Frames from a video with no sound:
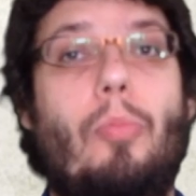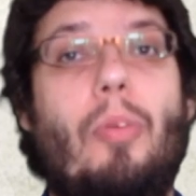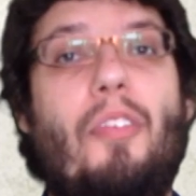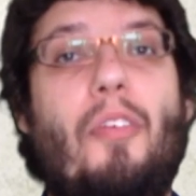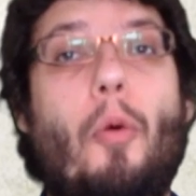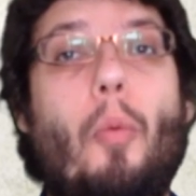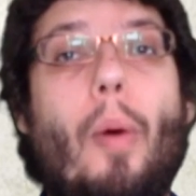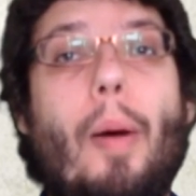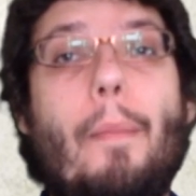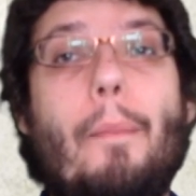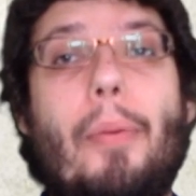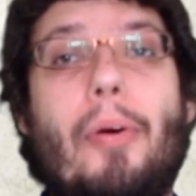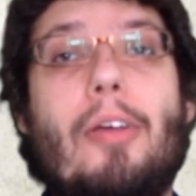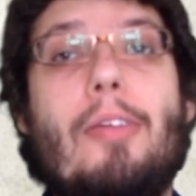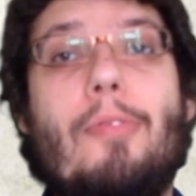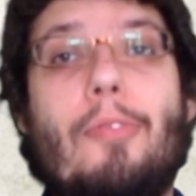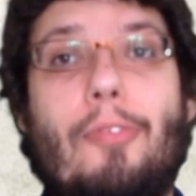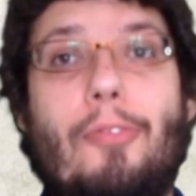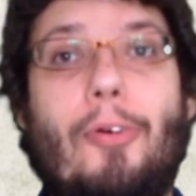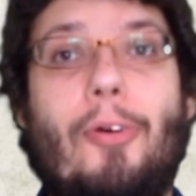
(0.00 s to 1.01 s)
With a
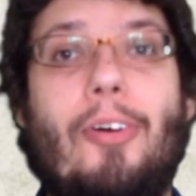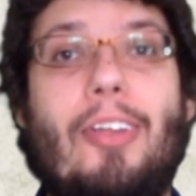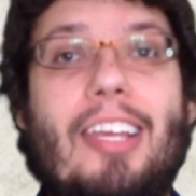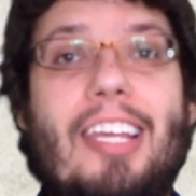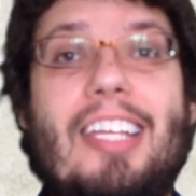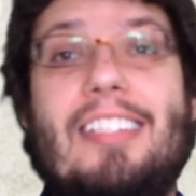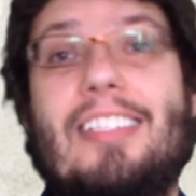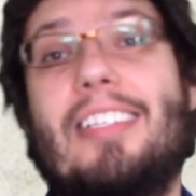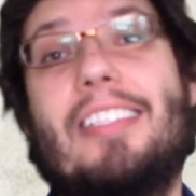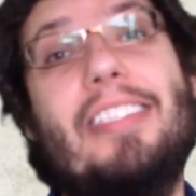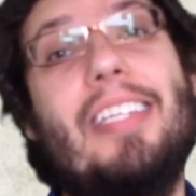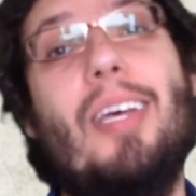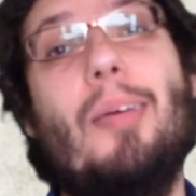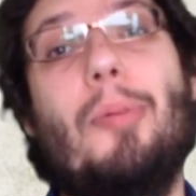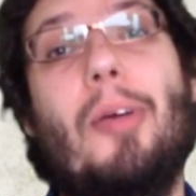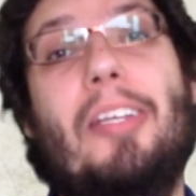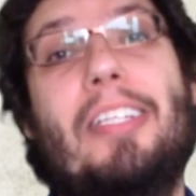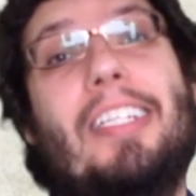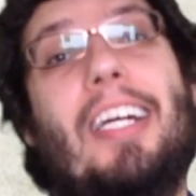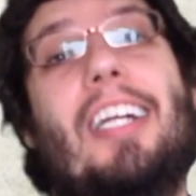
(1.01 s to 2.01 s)
1.4-litre
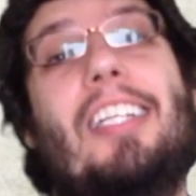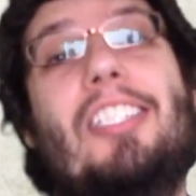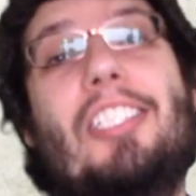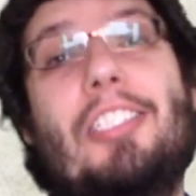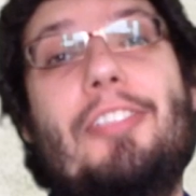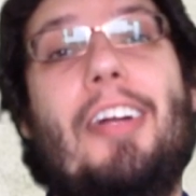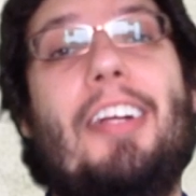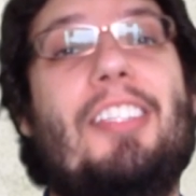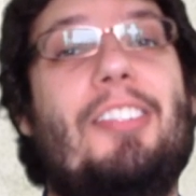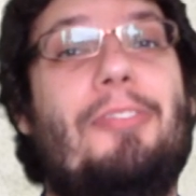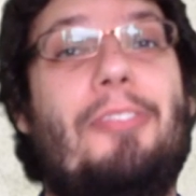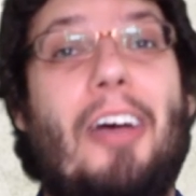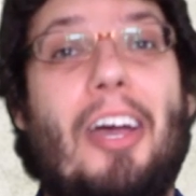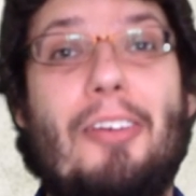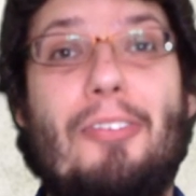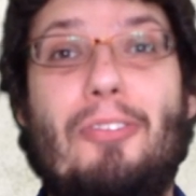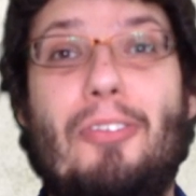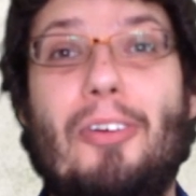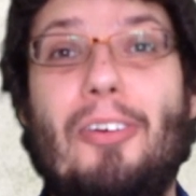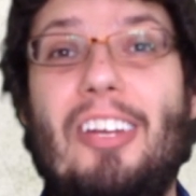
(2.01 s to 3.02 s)
turbocharged
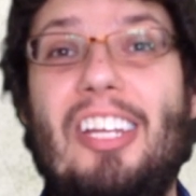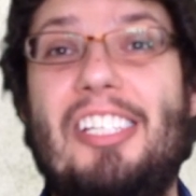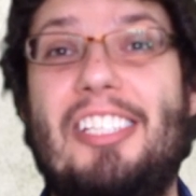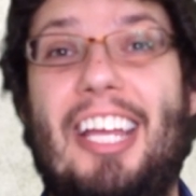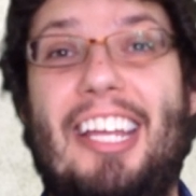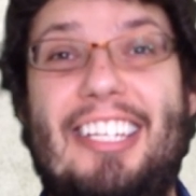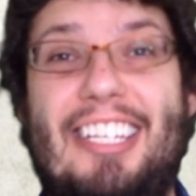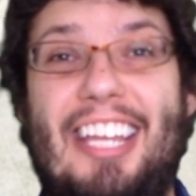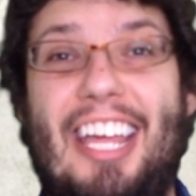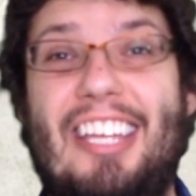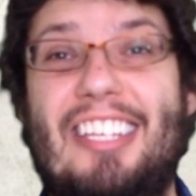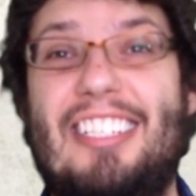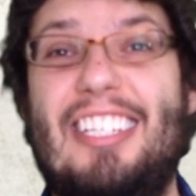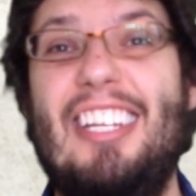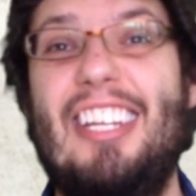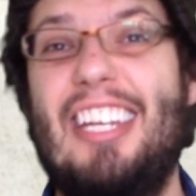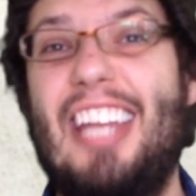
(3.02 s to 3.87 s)
stratified fuel injection engine,